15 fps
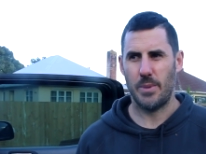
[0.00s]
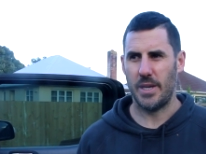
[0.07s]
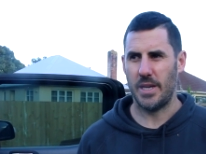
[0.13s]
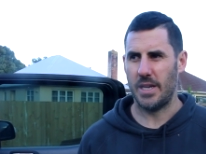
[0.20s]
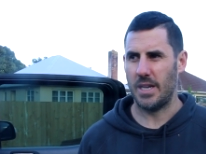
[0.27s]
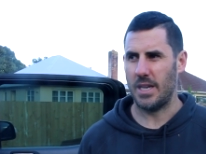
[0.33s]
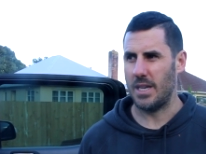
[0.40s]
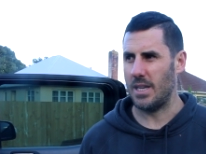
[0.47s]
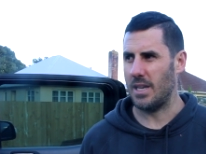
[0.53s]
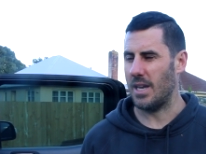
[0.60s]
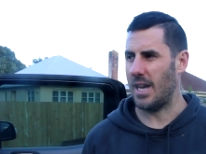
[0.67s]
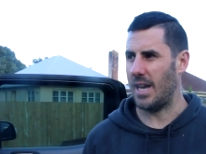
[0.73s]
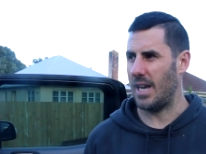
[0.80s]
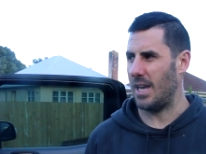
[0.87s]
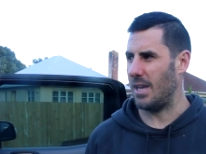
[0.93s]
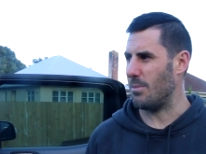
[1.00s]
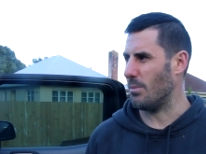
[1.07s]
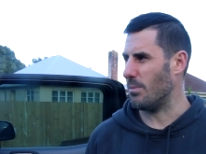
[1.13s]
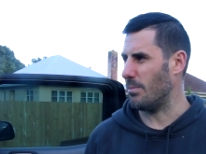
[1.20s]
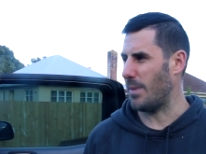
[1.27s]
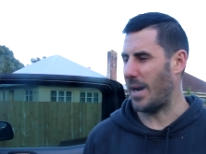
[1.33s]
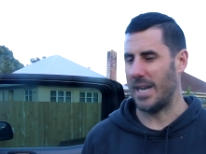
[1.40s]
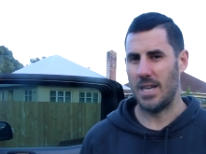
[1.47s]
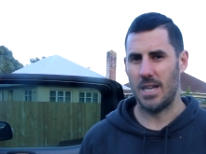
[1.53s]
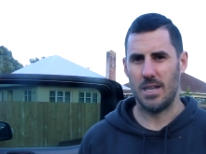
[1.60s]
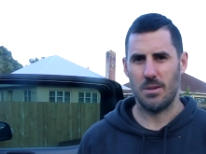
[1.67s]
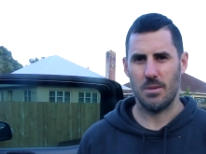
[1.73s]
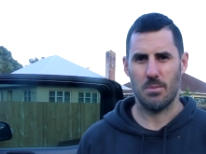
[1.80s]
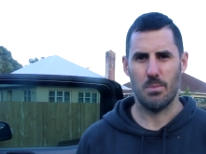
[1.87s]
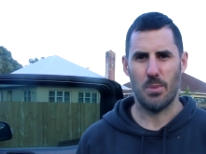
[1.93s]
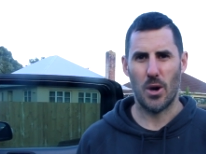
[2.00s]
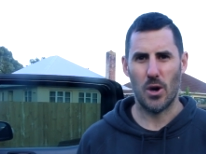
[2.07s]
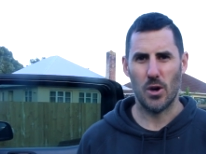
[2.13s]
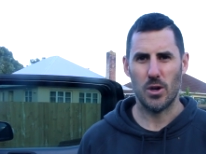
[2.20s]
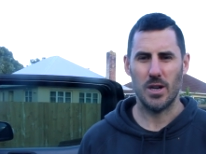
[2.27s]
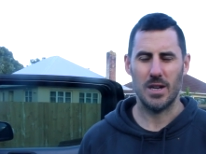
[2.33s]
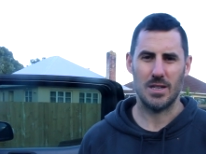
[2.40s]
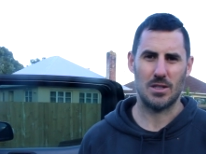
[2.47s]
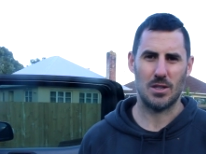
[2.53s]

being a muddy bog